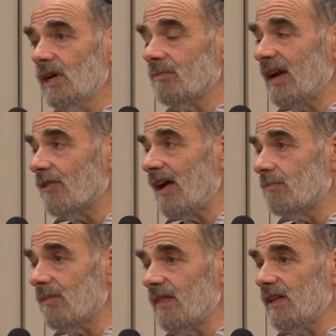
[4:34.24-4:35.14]
and my
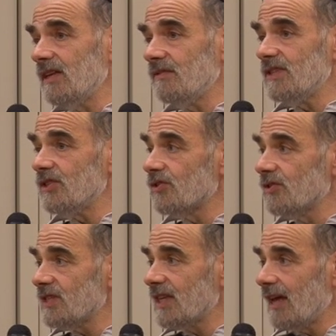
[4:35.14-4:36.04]
grandmother lived in
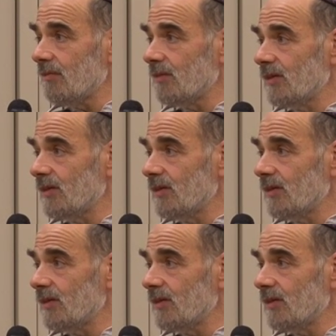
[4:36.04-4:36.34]
Jerusalem,